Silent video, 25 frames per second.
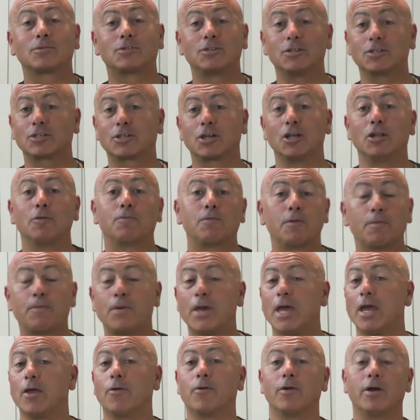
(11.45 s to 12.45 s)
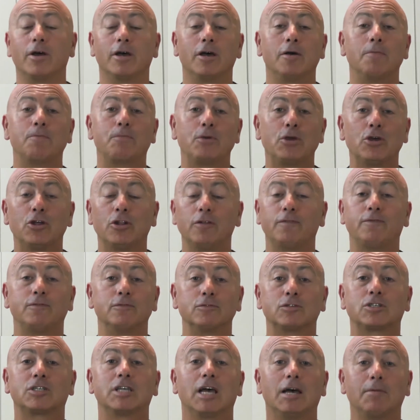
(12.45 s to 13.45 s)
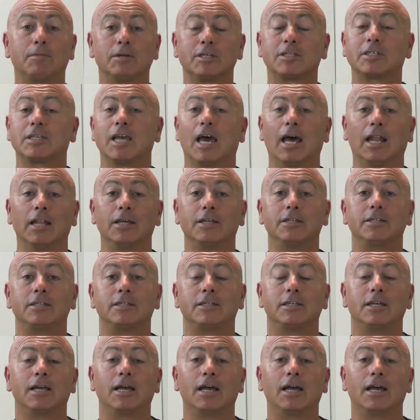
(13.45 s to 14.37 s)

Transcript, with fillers: just going to prepare a, a beautiful summer salad